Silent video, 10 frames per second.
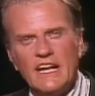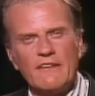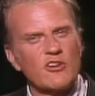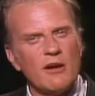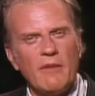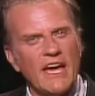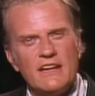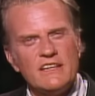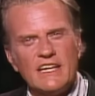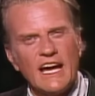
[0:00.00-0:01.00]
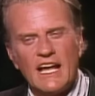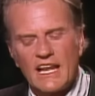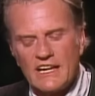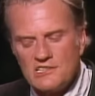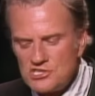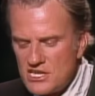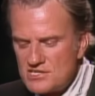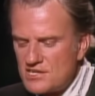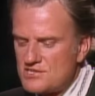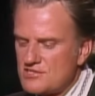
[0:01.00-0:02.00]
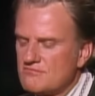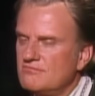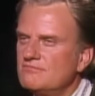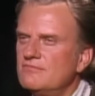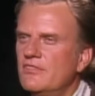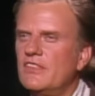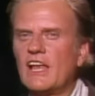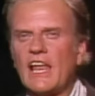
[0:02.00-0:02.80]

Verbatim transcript: ever a man die like Jesus? The